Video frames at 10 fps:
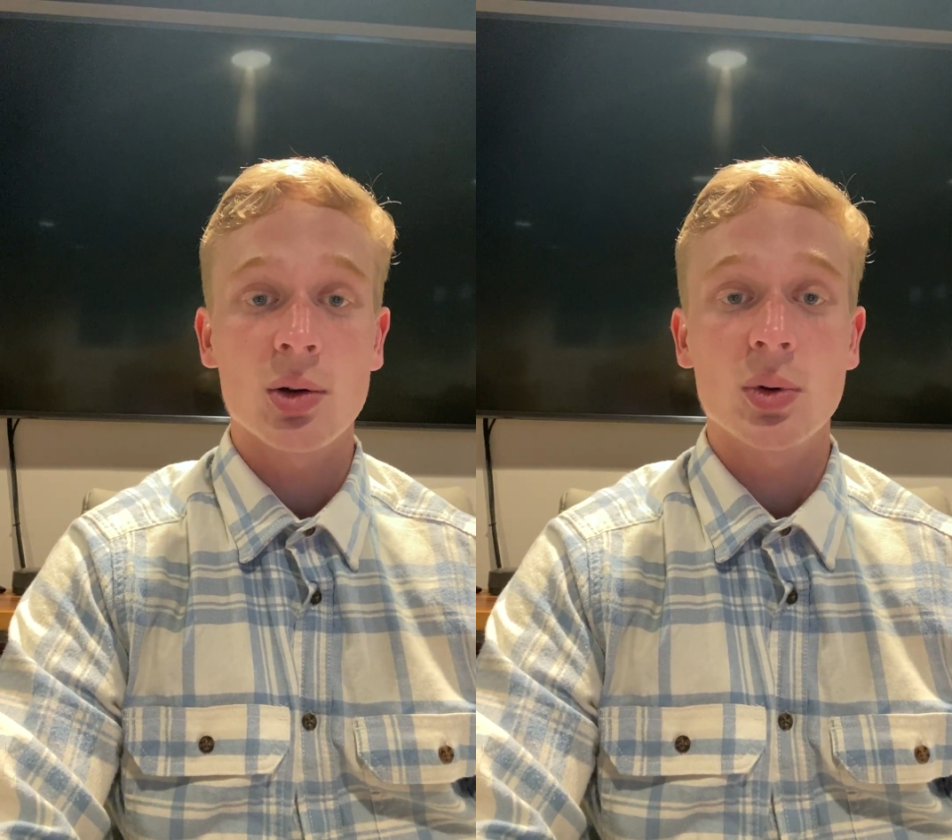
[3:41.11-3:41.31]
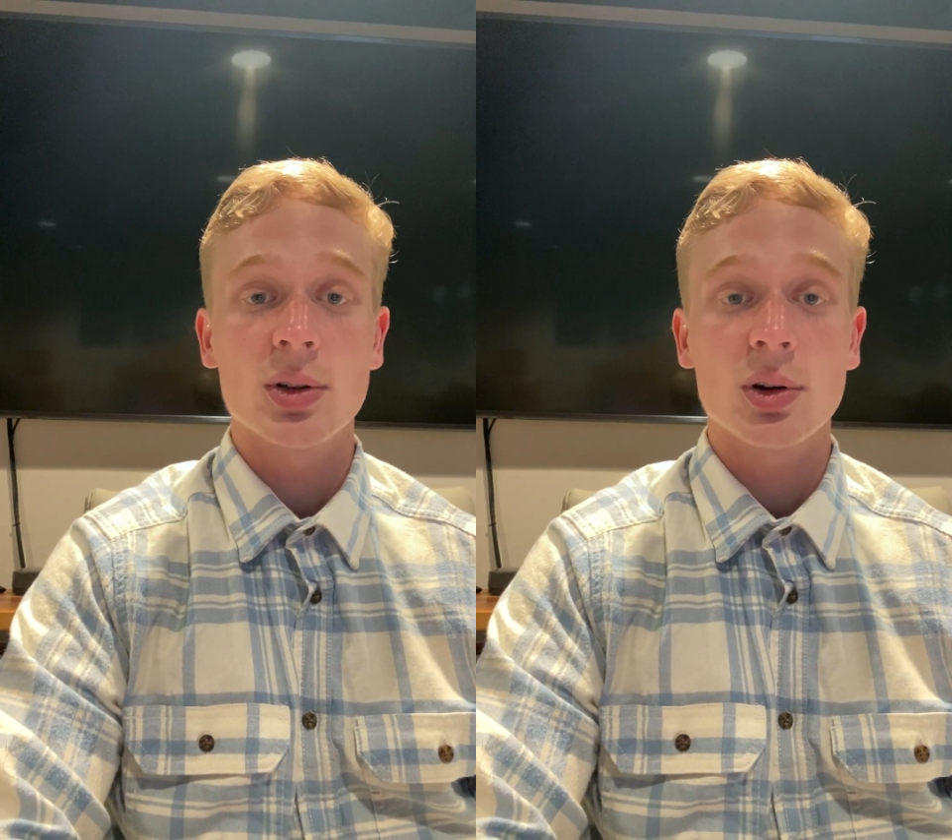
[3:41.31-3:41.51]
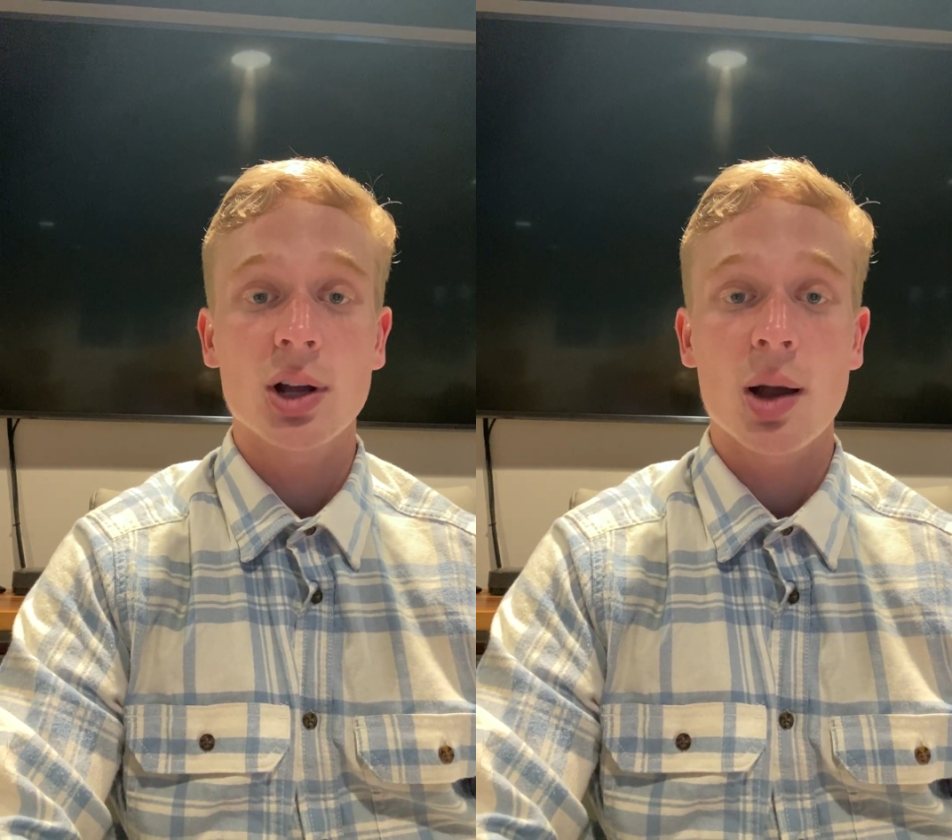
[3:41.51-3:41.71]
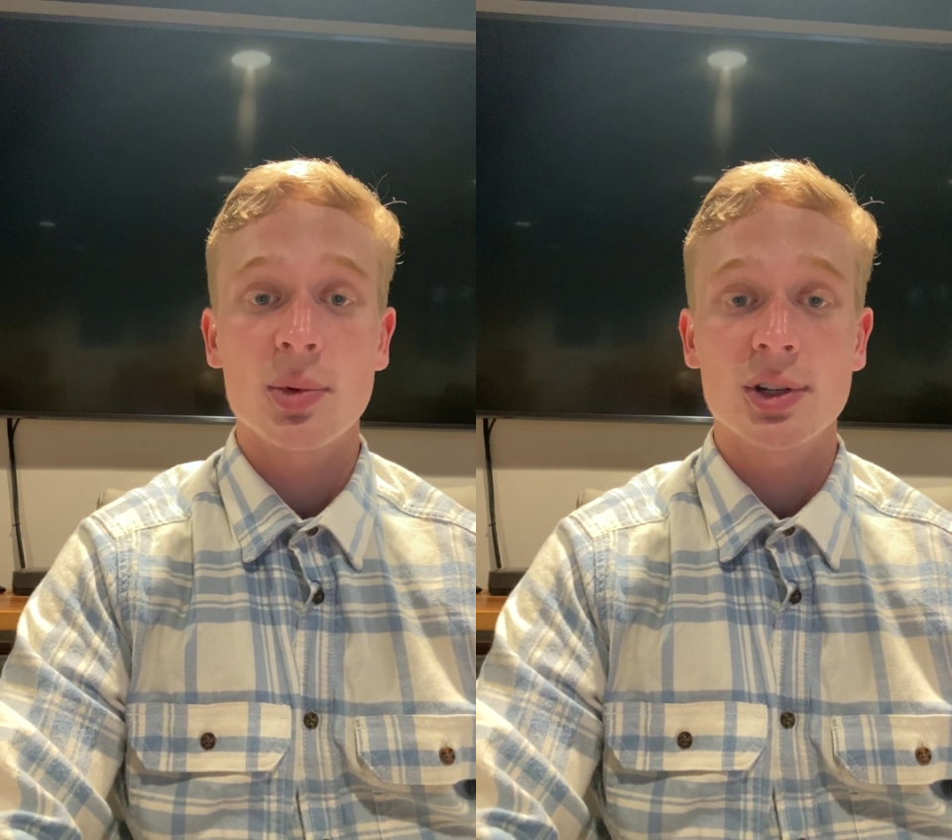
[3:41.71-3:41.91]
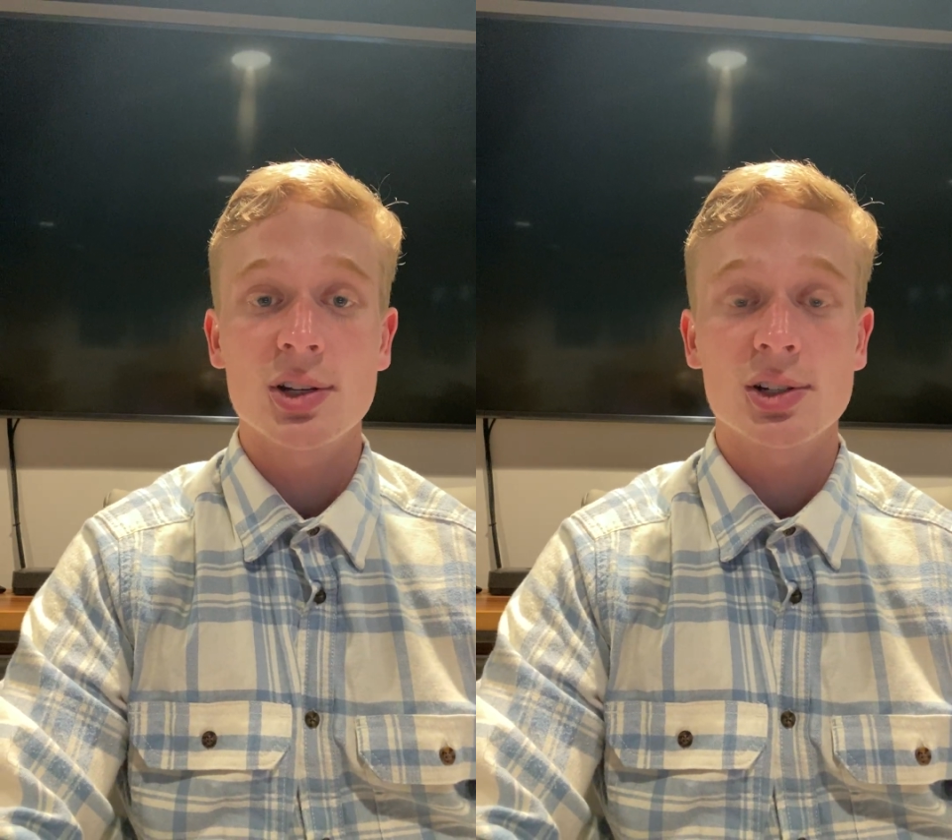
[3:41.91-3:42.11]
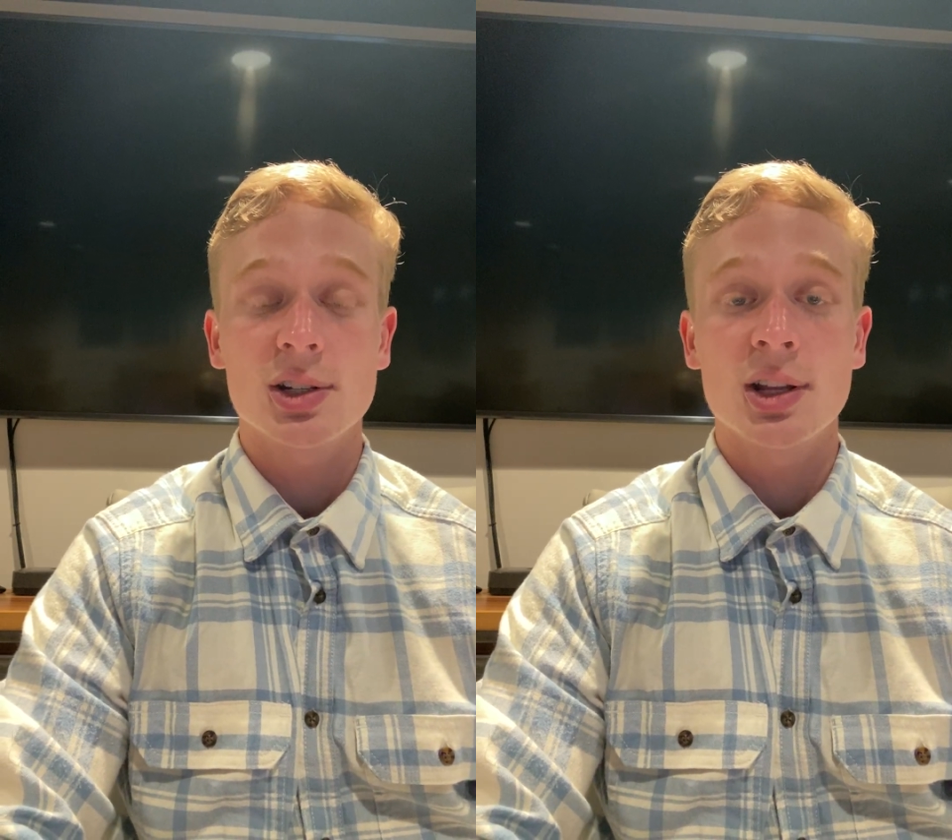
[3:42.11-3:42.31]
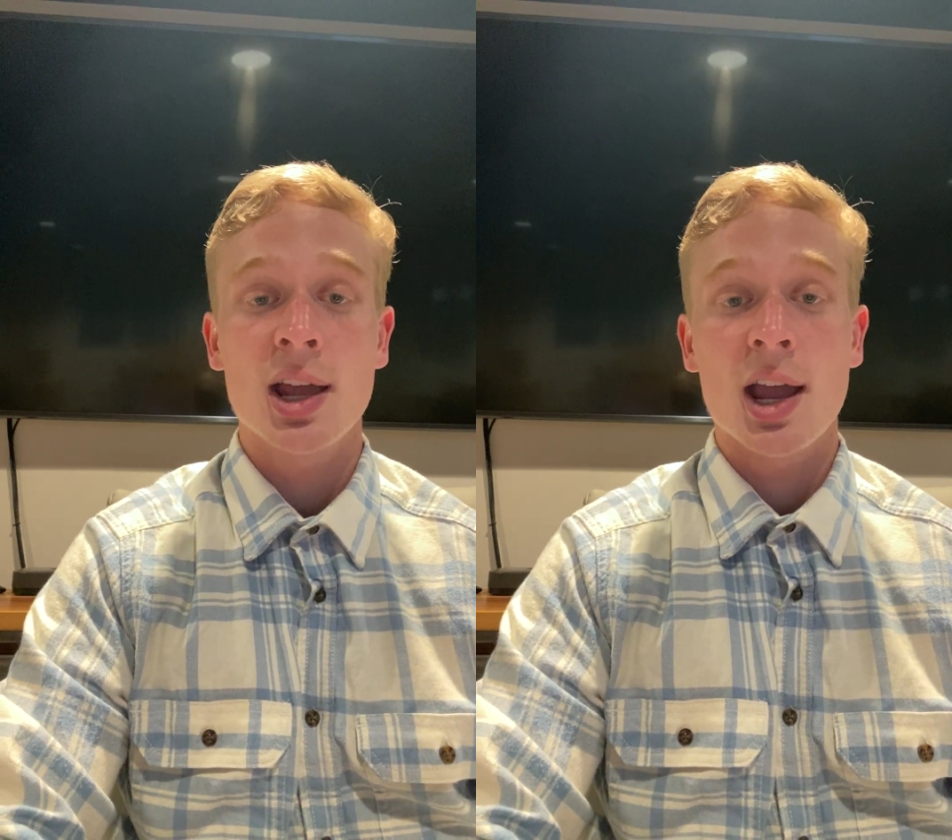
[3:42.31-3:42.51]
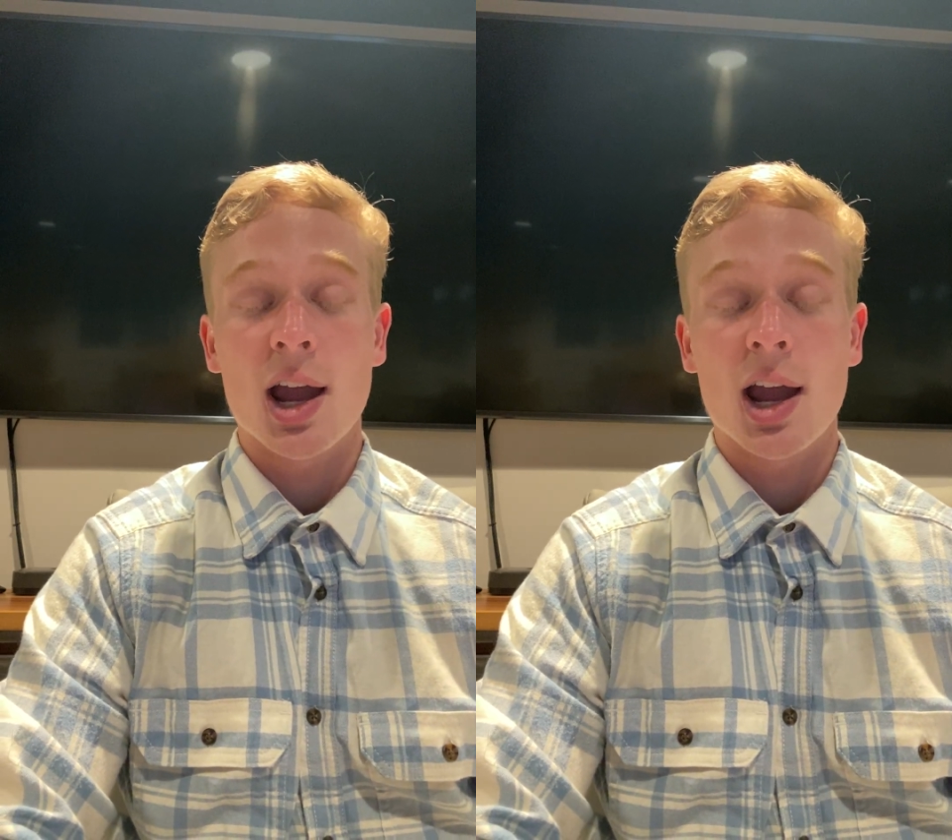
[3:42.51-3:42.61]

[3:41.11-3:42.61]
with our competition.